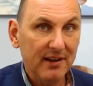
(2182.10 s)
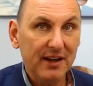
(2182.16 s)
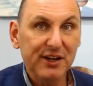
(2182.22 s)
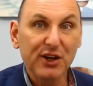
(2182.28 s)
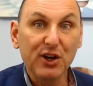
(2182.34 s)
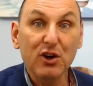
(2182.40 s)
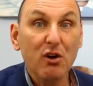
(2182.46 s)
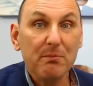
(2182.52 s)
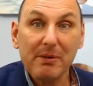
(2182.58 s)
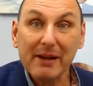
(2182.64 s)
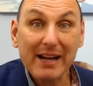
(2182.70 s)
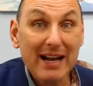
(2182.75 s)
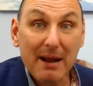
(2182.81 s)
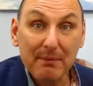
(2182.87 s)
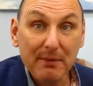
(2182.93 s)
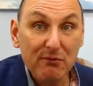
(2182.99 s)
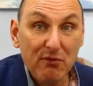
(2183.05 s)
You're not picking
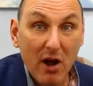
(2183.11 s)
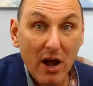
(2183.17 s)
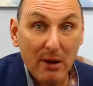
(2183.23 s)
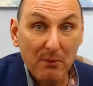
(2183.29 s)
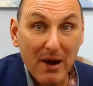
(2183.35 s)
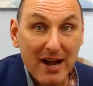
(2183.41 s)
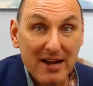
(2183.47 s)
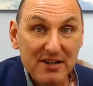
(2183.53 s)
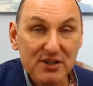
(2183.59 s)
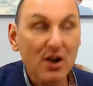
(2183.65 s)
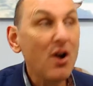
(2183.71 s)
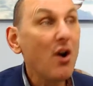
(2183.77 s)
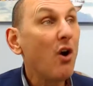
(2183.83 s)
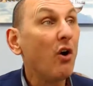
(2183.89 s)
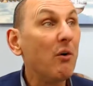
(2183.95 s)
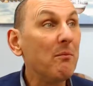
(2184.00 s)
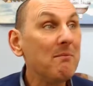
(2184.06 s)
up the right ones.
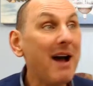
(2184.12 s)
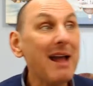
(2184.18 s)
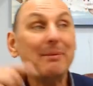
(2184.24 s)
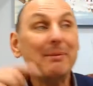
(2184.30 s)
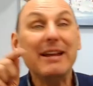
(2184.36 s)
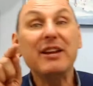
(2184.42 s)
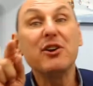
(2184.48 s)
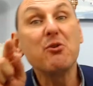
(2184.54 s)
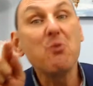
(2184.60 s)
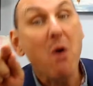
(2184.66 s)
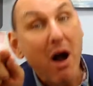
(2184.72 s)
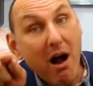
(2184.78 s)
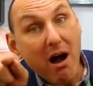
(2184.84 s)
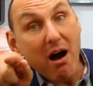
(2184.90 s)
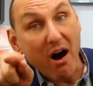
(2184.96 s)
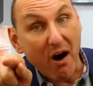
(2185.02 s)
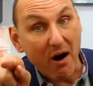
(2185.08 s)
Or maybe you
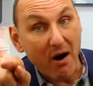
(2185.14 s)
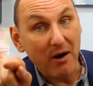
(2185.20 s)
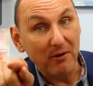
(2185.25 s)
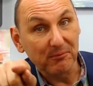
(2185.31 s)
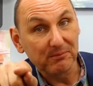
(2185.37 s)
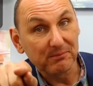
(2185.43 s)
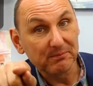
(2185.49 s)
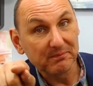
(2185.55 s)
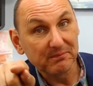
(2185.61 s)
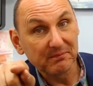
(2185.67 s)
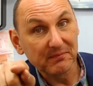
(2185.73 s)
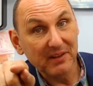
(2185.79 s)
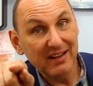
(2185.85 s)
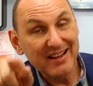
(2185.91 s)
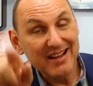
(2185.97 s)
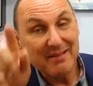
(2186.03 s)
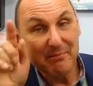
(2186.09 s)
are,
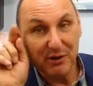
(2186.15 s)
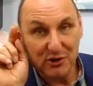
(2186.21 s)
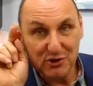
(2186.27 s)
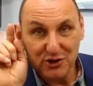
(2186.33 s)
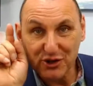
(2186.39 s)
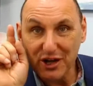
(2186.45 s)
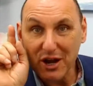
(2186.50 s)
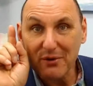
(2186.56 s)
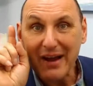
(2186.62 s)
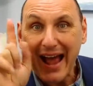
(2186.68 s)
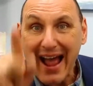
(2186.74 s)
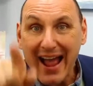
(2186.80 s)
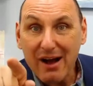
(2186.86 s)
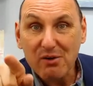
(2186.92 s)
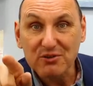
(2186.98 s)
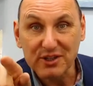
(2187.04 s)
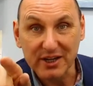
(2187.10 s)
because you go to
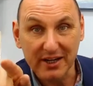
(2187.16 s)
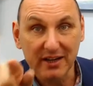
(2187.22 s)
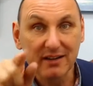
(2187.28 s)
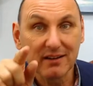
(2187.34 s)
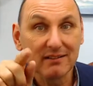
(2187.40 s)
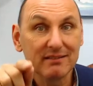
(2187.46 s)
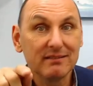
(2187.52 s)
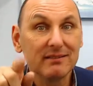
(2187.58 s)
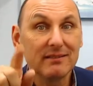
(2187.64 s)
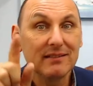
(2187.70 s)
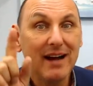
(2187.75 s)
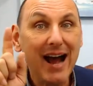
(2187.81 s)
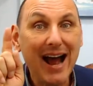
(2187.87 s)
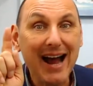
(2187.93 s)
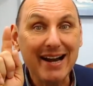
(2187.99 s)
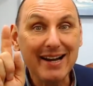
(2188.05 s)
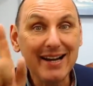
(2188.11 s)
Aldi
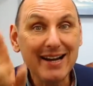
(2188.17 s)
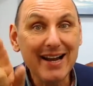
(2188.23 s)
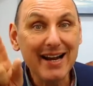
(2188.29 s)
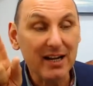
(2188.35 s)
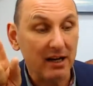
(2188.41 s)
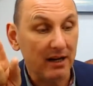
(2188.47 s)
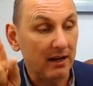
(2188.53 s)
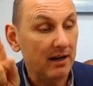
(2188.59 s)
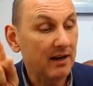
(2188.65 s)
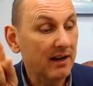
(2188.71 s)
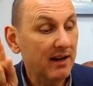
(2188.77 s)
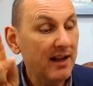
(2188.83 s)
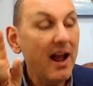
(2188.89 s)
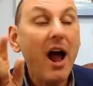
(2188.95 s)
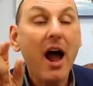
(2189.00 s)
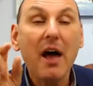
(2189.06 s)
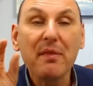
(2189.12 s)
and Lidl
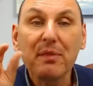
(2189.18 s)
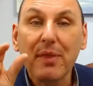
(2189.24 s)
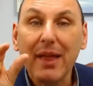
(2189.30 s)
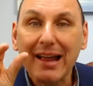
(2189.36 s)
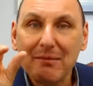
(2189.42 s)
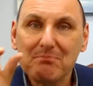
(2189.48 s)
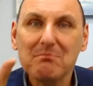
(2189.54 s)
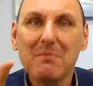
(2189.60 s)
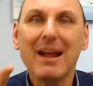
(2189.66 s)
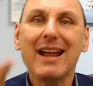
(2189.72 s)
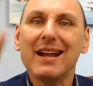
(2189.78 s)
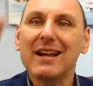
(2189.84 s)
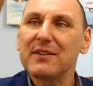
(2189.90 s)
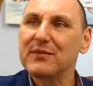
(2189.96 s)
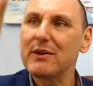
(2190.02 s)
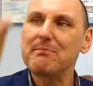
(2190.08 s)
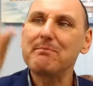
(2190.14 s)
and they
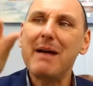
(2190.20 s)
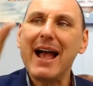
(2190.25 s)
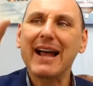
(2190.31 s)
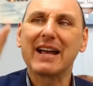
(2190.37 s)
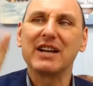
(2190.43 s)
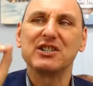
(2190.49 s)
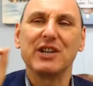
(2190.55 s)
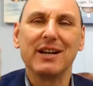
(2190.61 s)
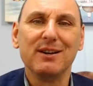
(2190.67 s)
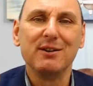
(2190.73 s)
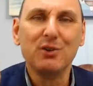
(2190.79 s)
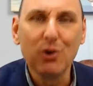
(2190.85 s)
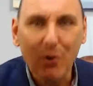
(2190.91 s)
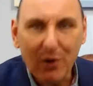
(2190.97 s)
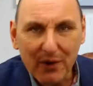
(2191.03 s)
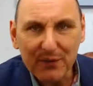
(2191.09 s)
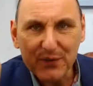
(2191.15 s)
make the packaging
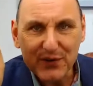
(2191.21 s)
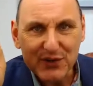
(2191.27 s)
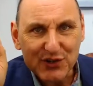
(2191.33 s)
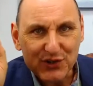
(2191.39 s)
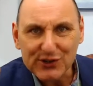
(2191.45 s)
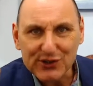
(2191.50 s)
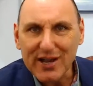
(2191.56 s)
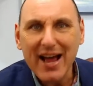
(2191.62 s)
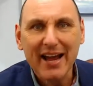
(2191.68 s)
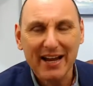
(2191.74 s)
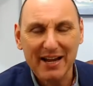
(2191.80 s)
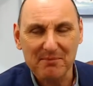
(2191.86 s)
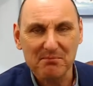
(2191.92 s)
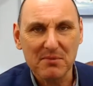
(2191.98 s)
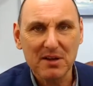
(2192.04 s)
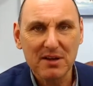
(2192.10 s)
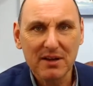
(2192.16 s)
look the
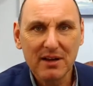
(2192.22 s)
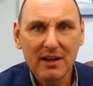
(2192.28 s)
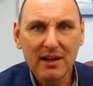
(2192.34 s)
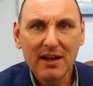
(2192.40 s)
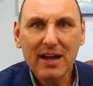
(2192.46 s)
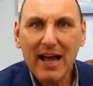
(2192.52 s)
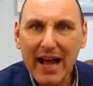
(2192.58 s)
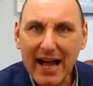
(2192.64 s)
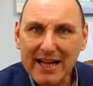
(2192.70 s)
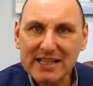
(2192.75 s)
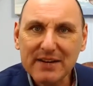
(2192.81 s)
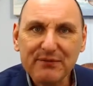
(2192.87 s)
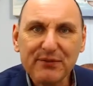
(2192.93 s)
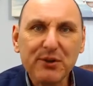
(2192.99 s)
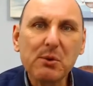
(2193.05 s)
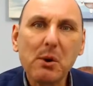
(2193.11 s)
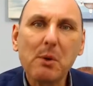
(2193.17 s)
same as
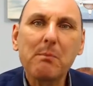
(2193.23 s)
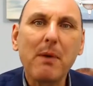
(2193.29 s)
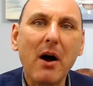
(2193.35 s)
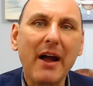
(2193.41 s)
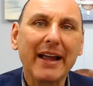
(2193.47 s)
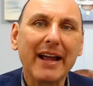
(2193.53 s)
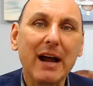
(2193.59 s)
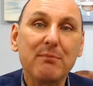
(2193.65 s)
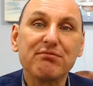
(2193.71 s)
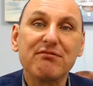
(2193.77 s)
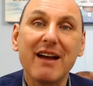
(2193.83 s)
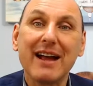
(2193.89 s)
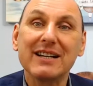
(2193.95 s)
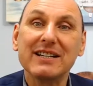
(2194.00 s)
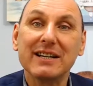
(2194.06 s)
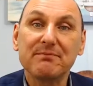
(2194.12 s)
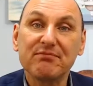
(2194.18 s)
if you were buying a
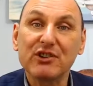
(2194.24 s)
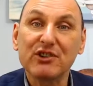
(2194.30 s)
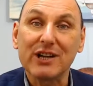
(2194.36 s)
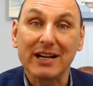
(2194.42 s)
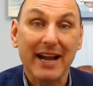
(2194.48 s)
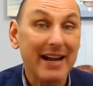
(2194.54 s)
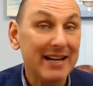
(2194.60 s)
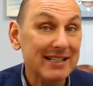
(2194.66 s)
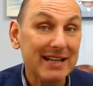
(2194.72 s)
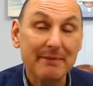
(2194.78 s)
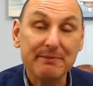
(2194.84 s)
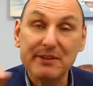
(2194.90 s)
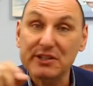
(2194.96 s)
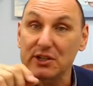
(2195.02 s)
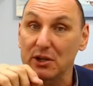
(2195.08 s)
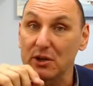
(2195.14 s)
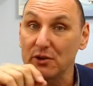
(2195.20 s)
branded product, except
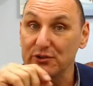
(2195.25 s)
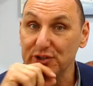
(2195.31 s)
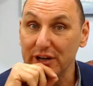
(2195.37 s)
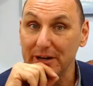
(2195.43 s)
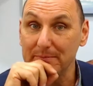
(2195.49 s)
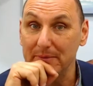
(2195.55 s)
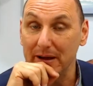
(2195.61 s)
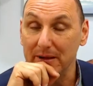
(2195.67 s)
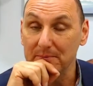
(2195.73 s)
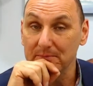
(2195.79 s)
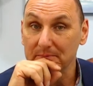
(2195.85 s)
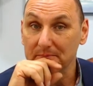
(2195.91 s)
it's a lot cheaper.